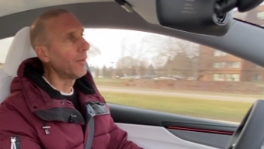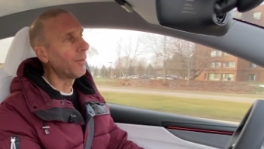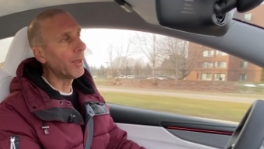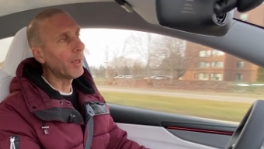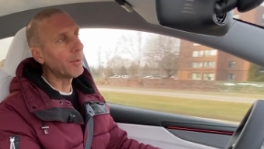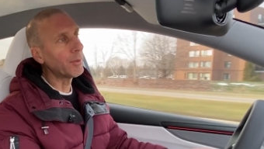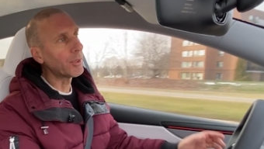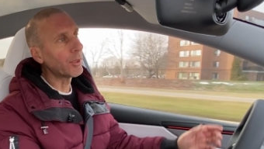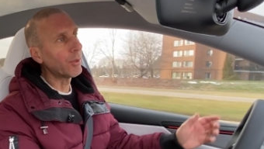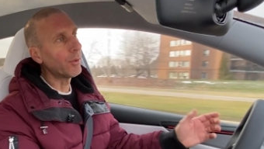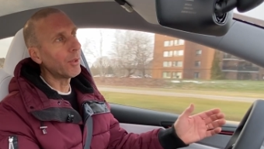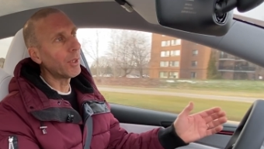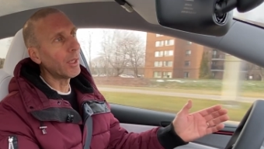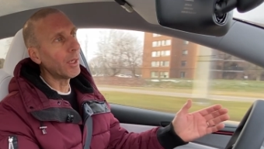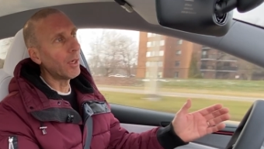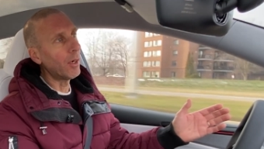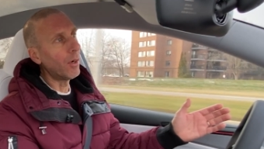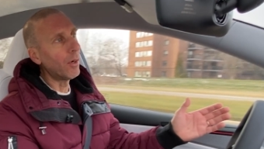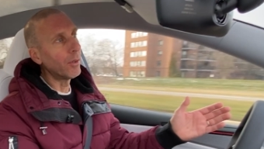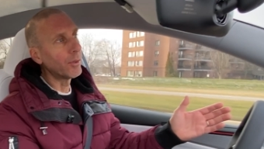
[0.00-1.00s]
I was to go to the
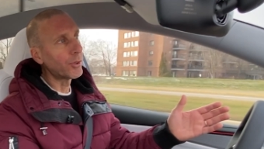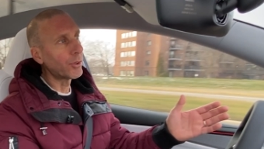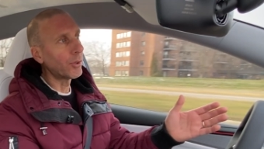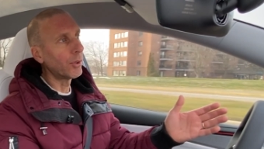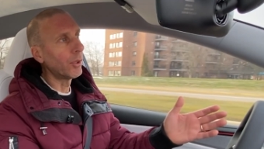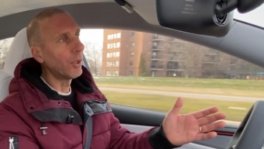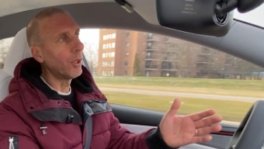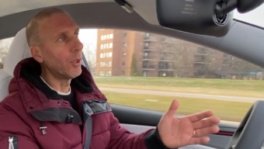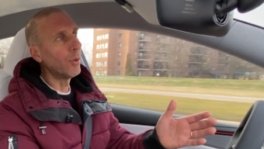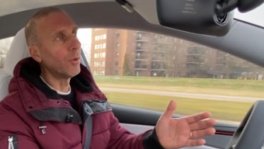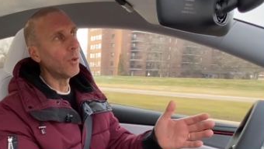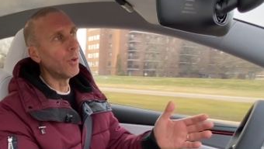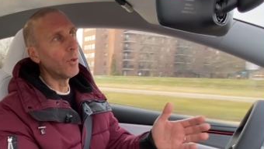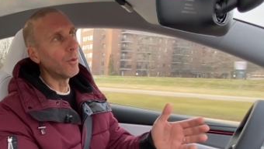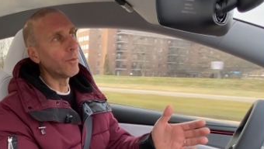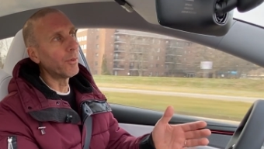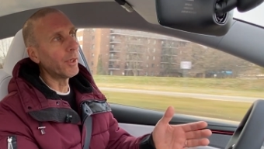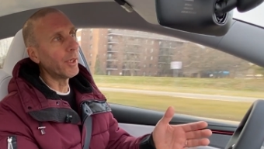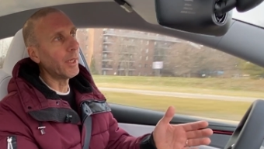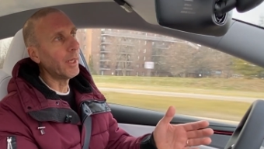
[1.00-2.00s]
ultra low
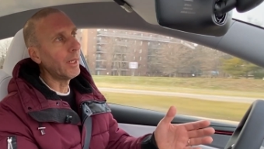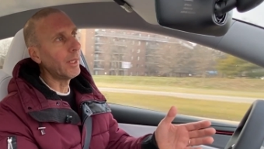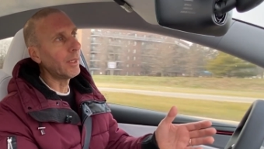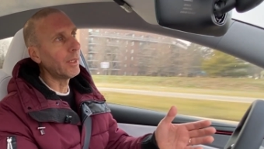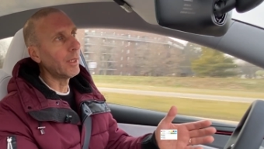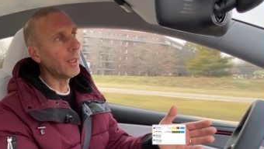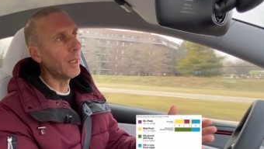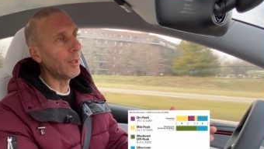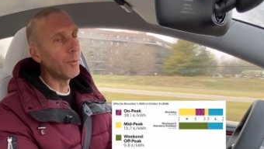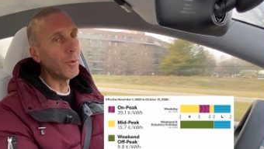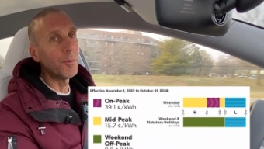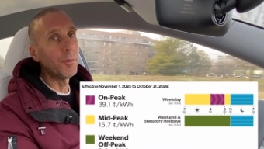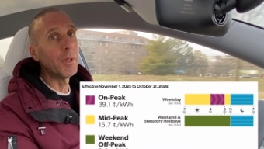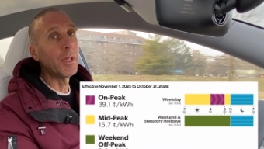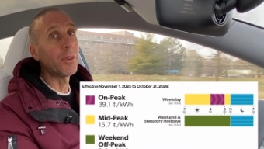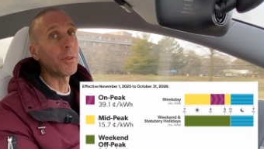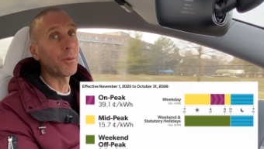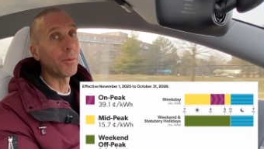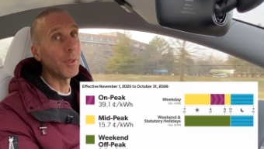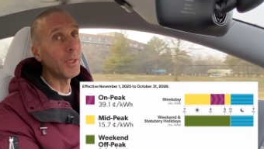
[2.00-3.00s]
overnight, it would be
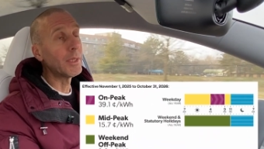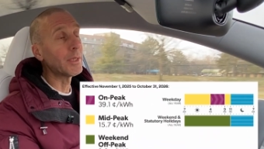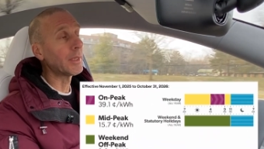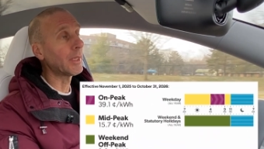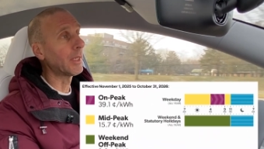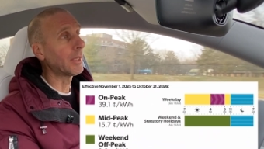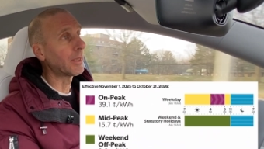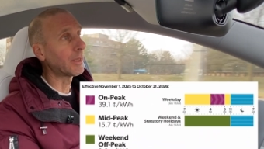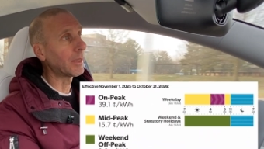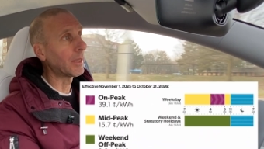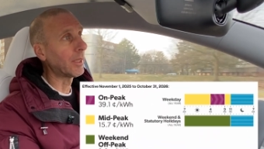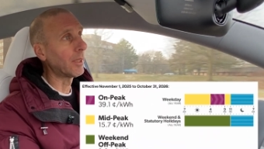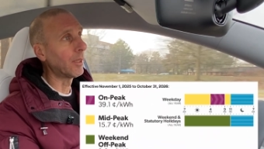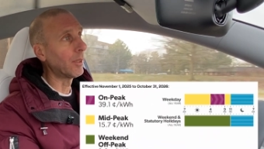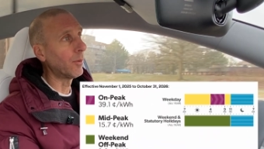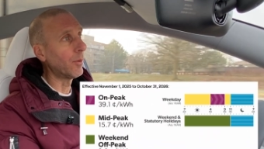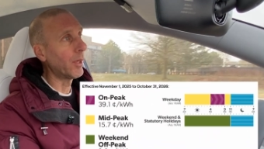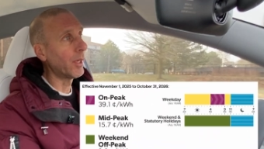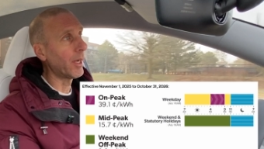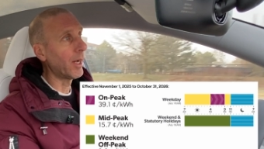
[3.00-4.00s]
3 cents a
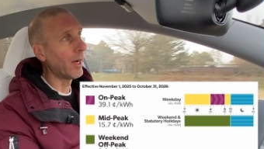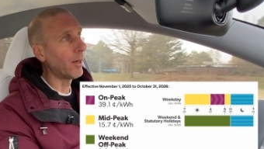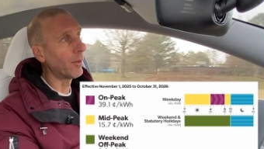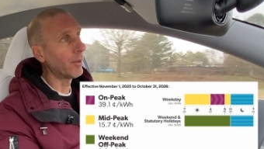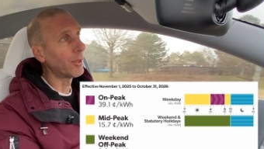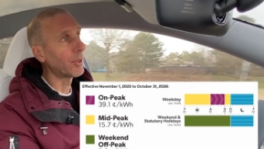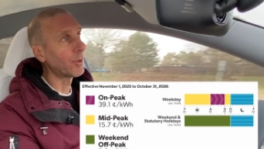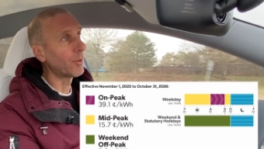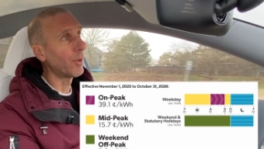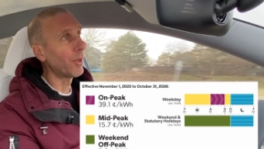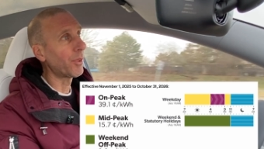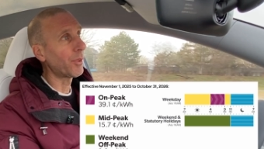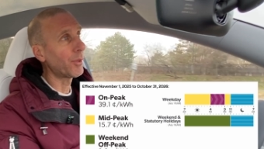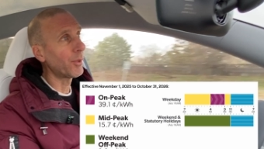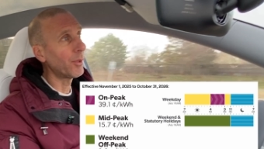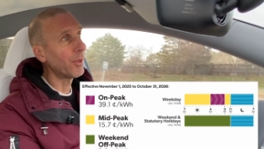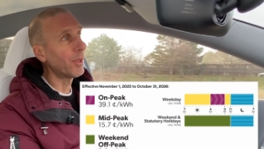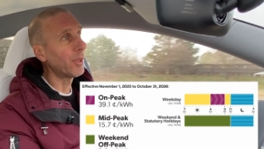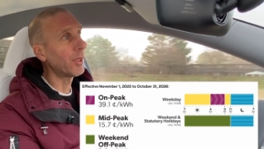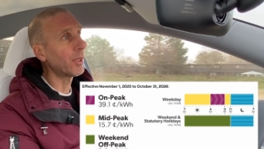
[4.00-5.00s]
kilowatt hour, so a
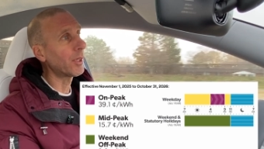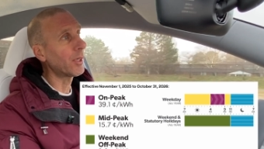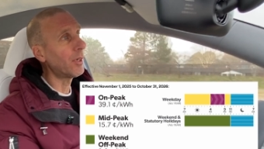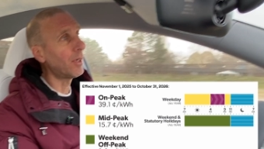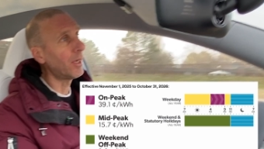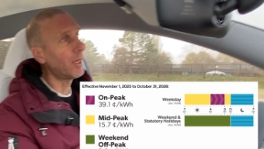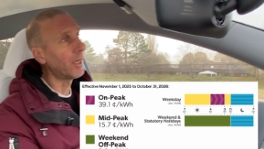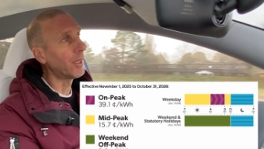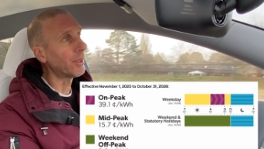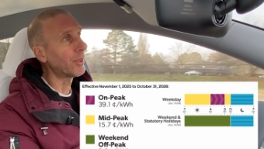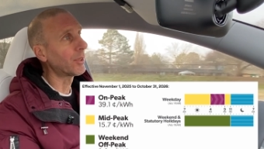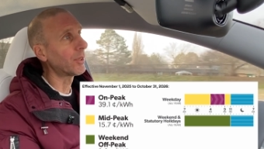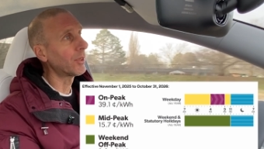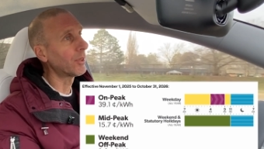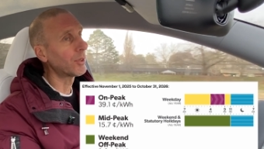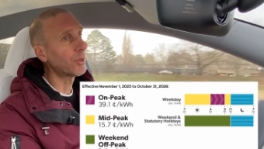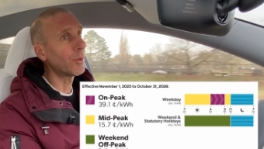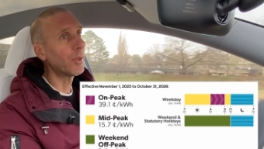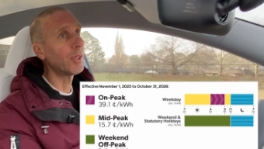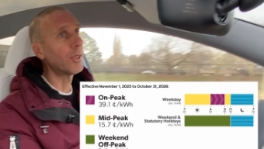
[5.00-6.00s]
third of the cost.
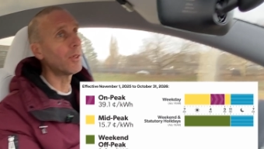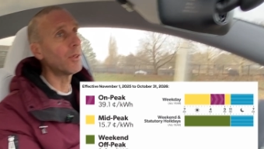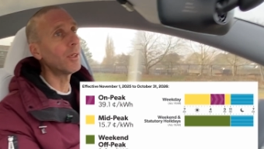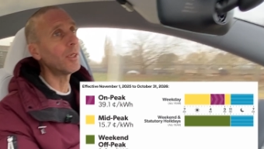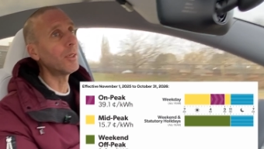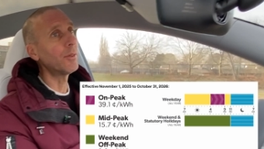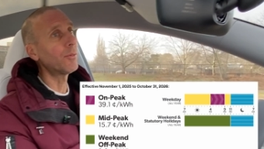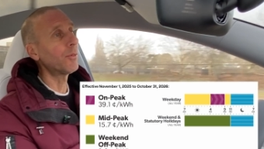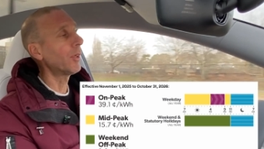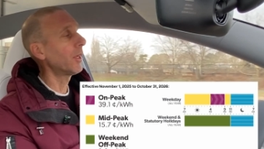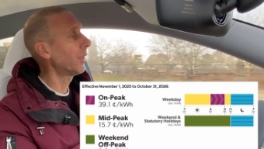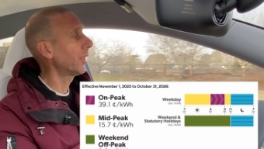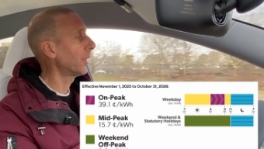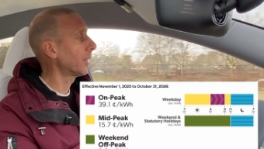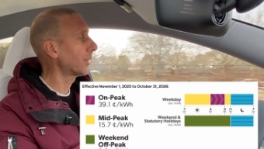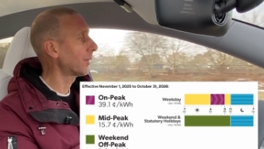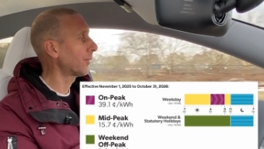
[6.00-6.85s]
So I could have run this